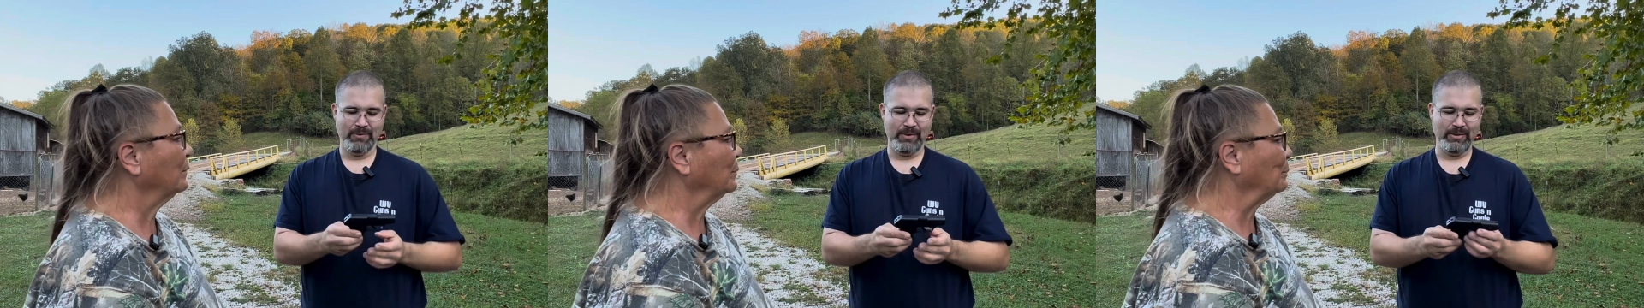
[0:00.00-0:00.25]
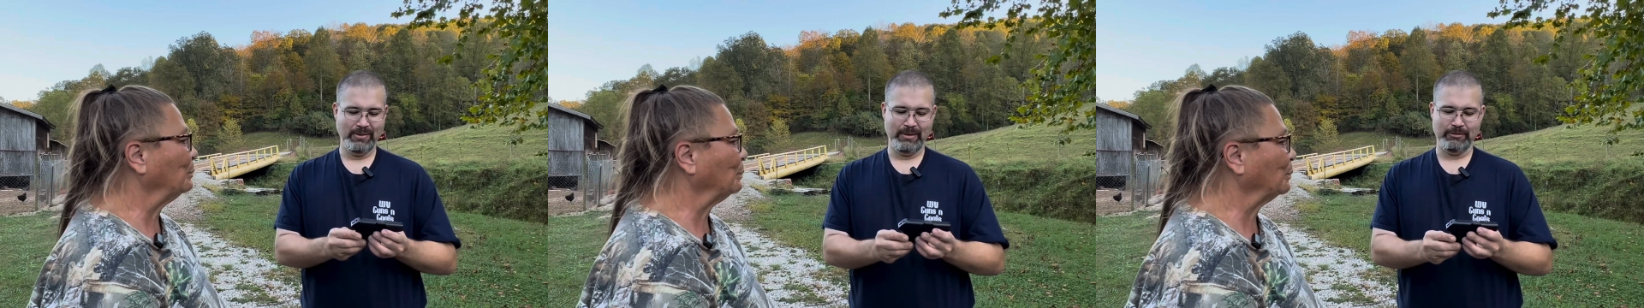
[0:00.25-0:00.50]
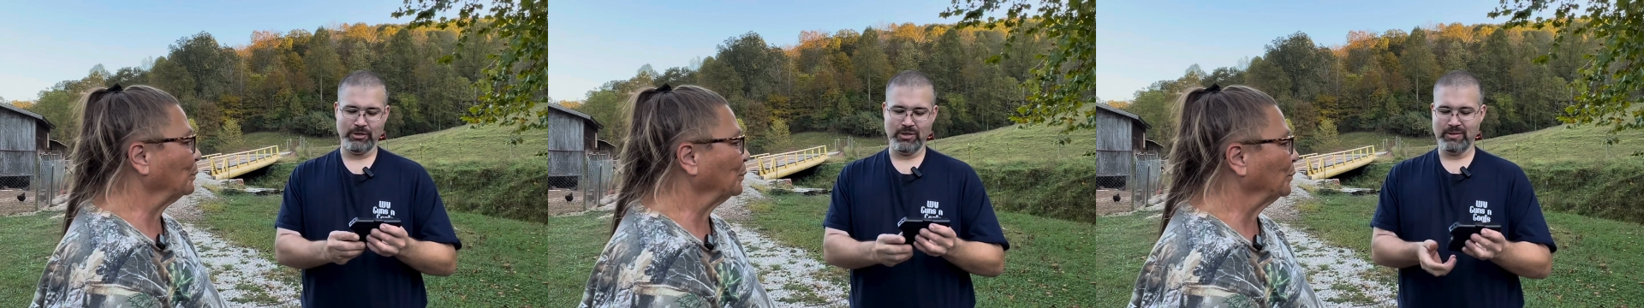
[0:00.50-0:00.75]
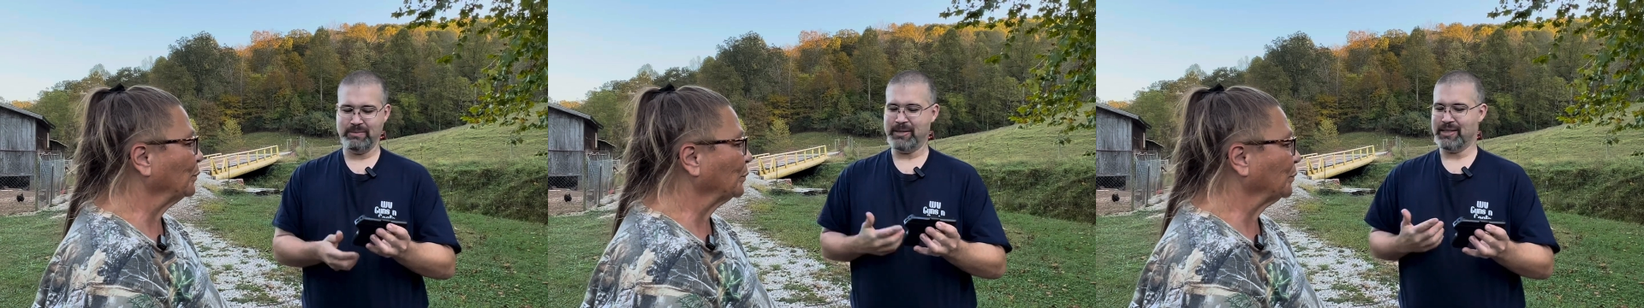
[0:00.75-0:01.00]
Speaker 1: Well, I've
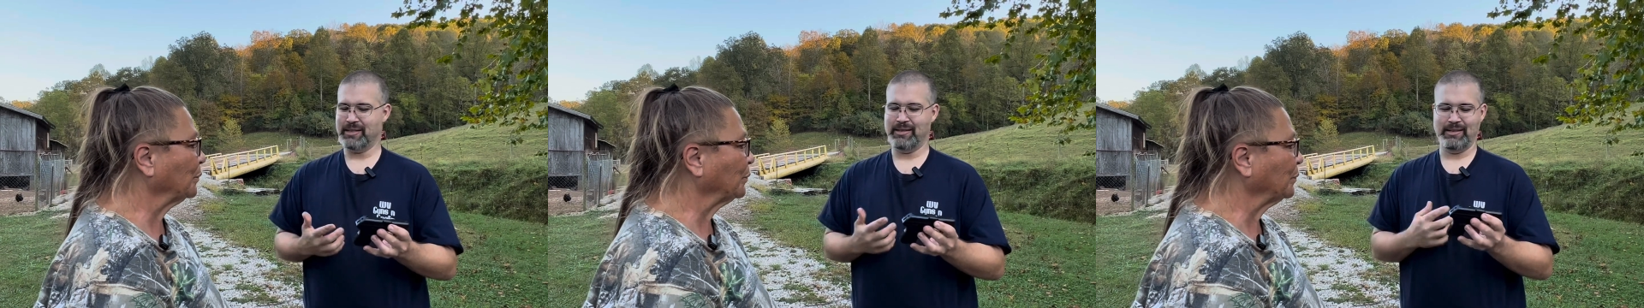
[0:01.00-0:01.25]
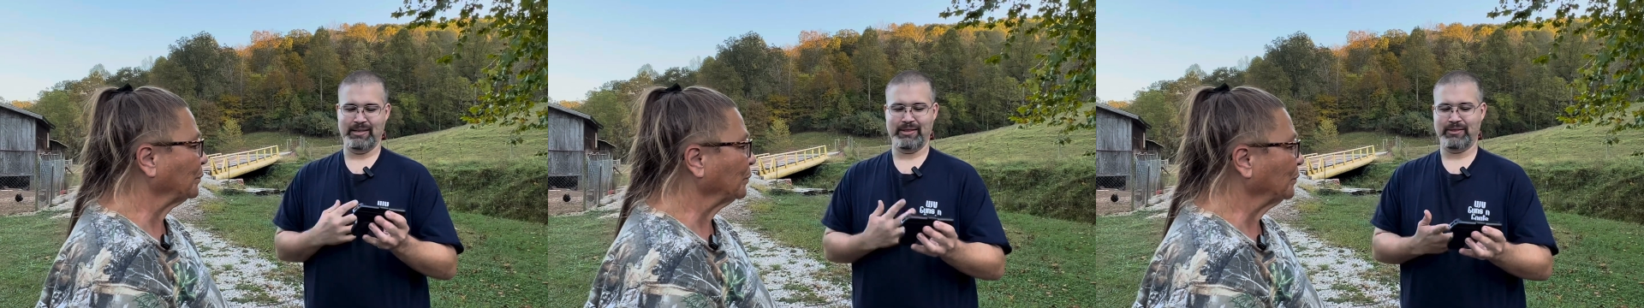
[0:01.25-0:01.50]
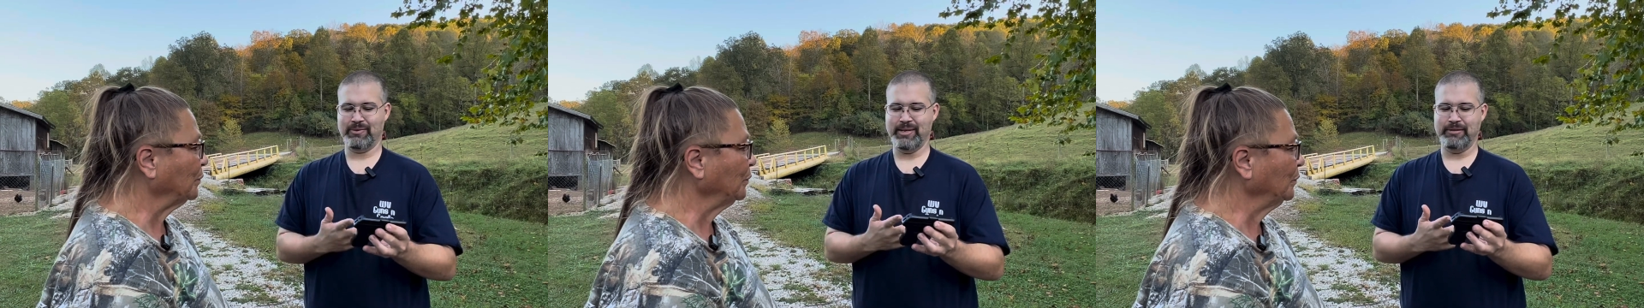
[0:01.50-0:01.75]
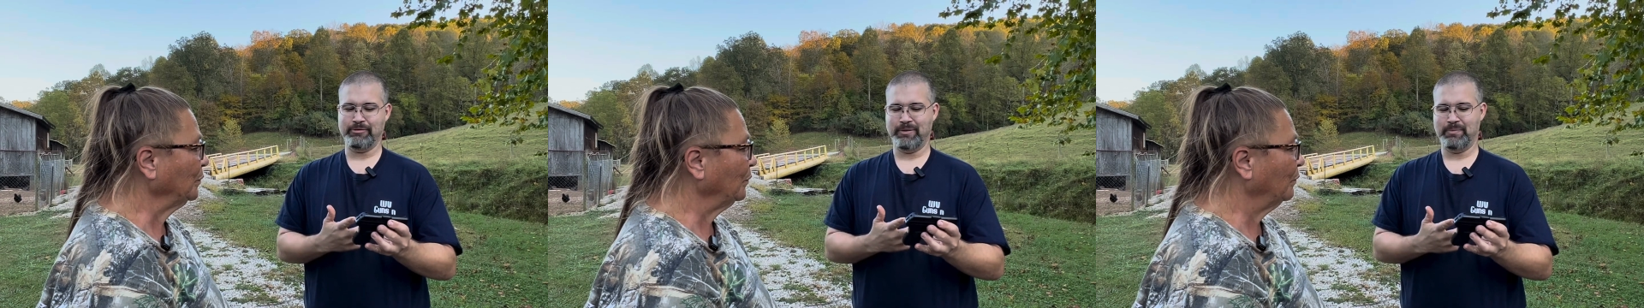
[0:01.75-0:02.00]
talked about three
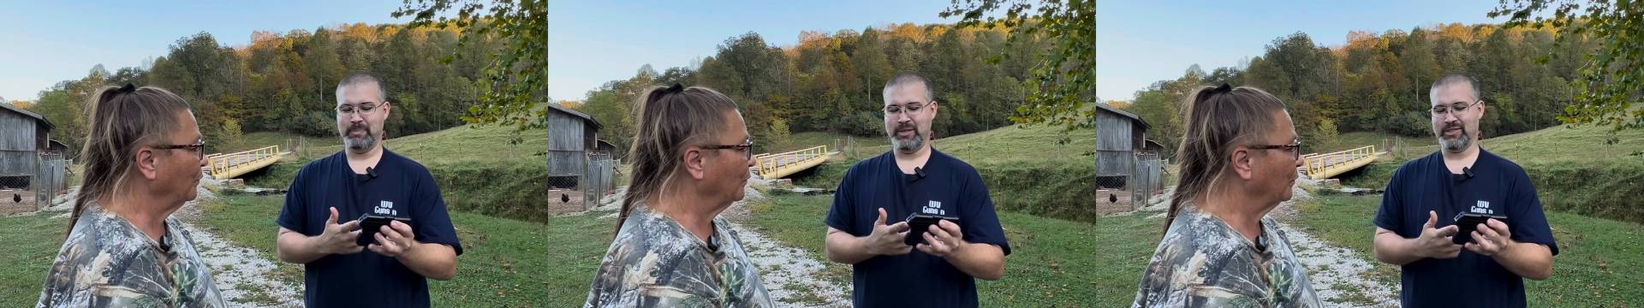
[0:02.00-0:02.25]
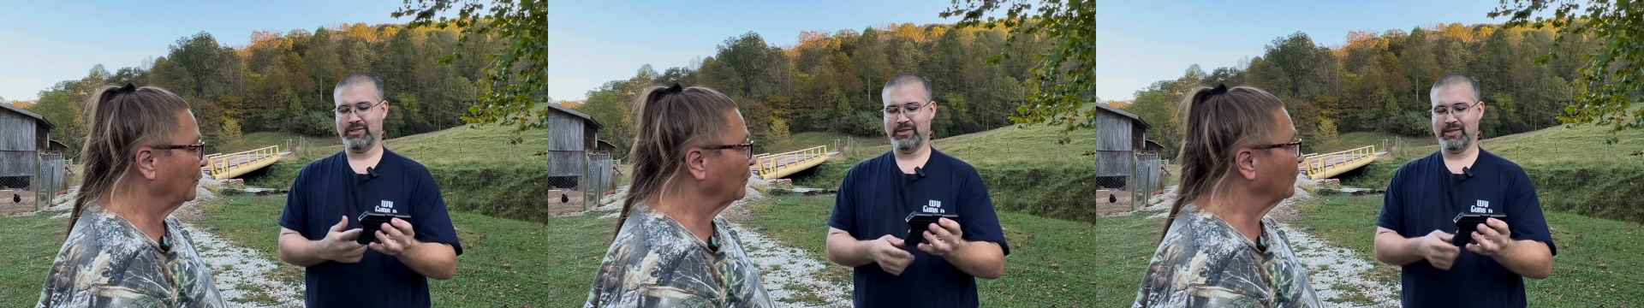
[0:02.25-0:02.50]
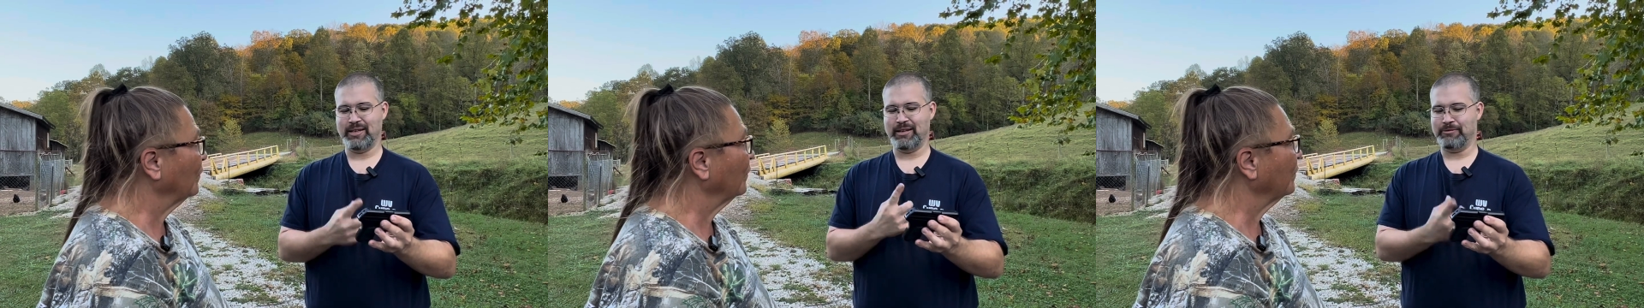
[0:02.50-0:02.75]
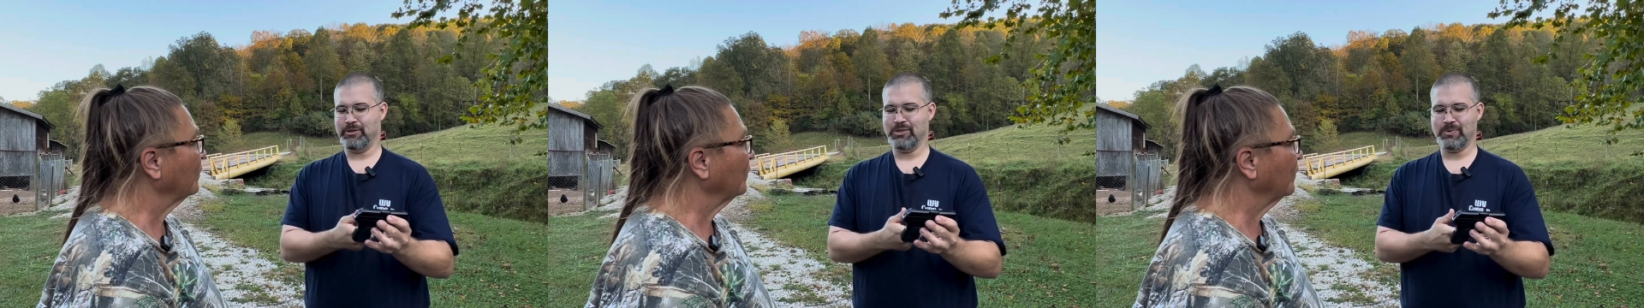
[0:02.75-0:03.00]
different pistols, and
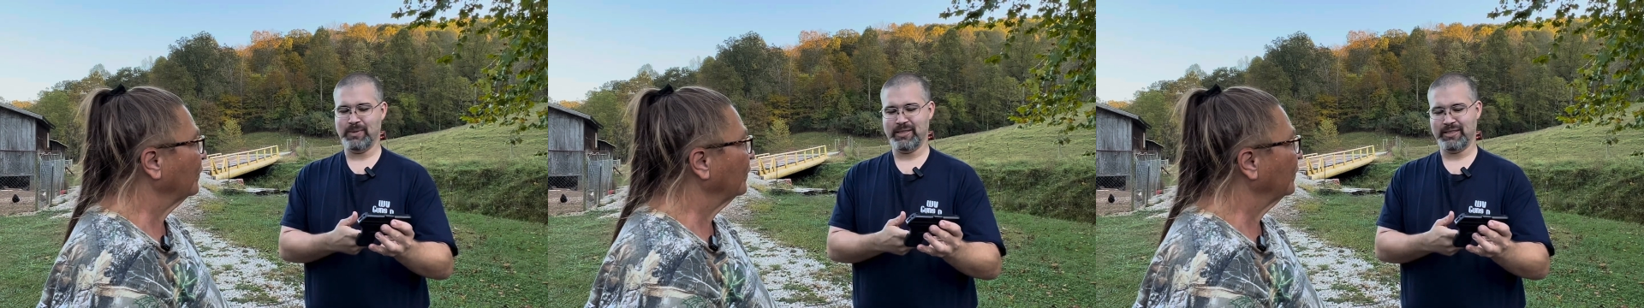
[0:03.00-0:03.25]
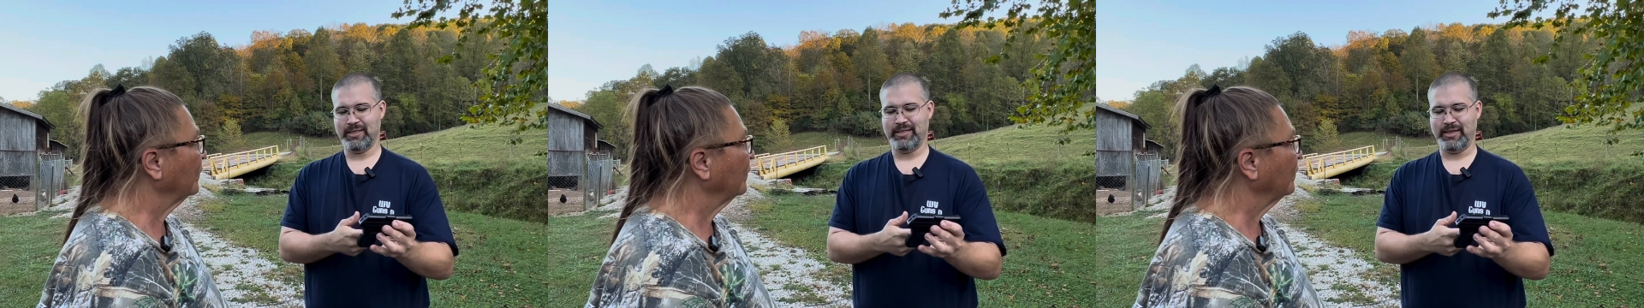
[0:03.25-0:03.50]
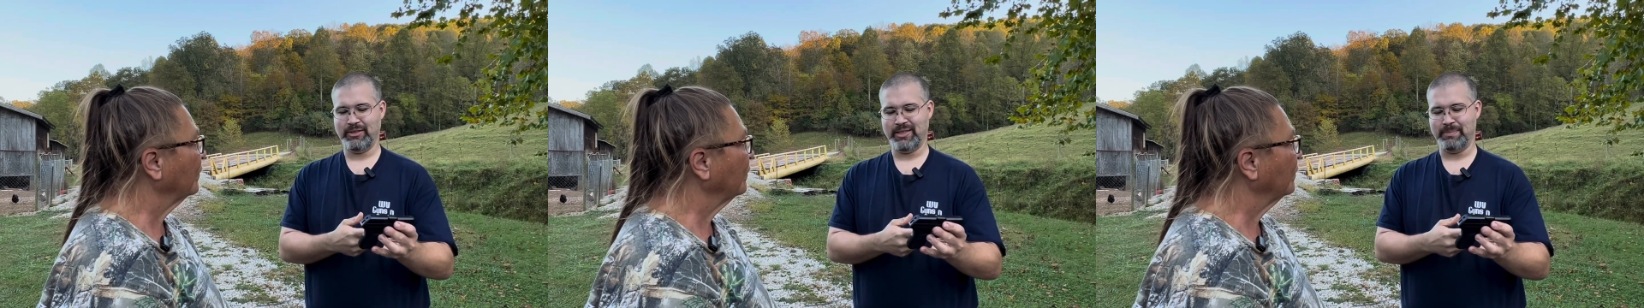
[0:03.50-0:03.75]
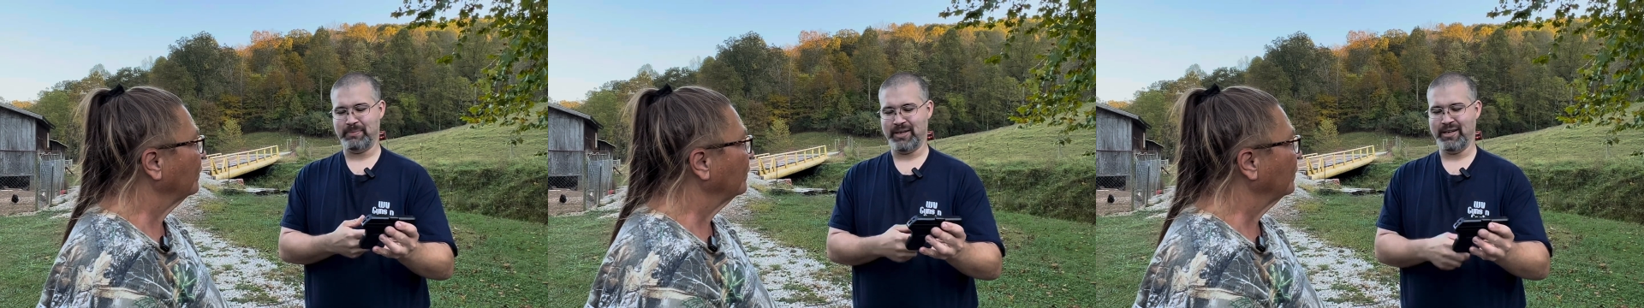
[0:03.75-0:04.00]
the first one is this L
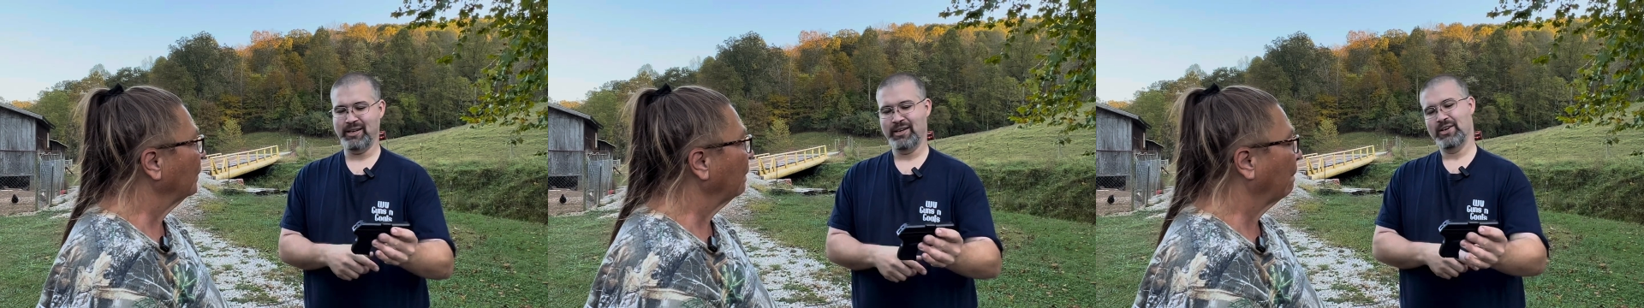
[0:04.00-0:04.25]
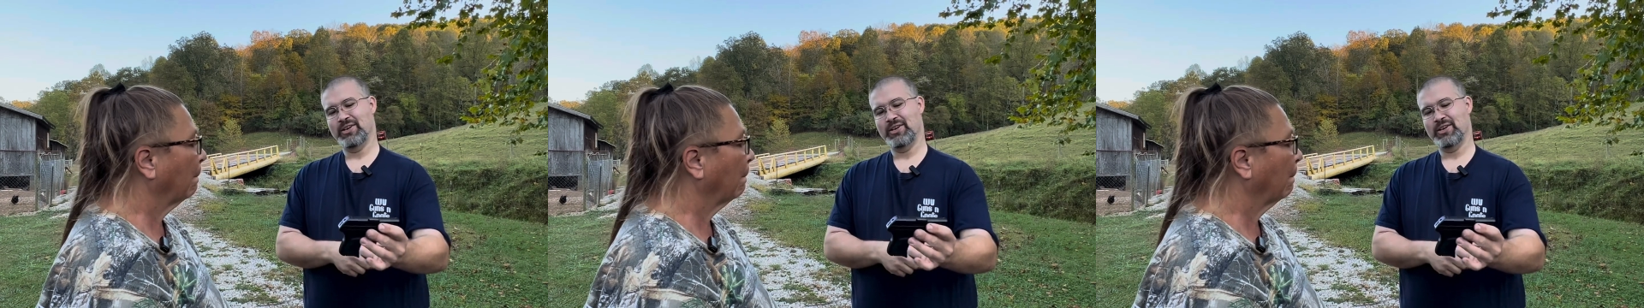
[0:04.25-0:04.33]
C P.